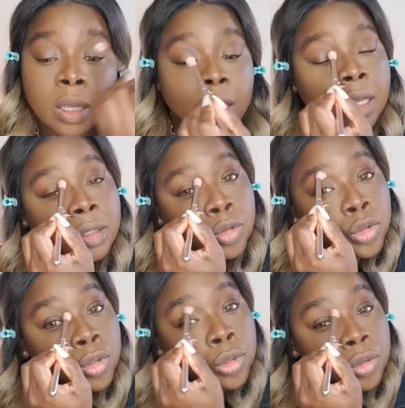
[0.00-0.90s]

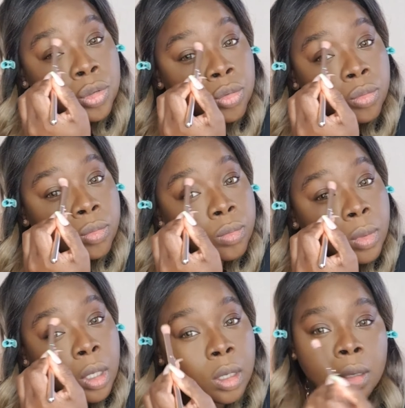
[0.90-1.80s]
into
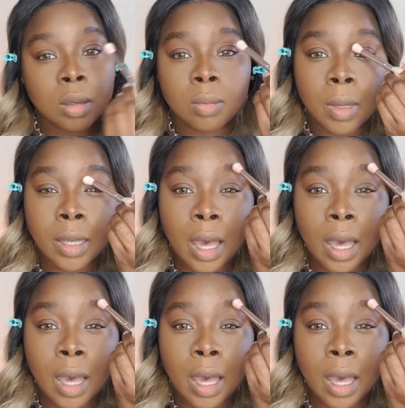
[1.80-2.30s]
my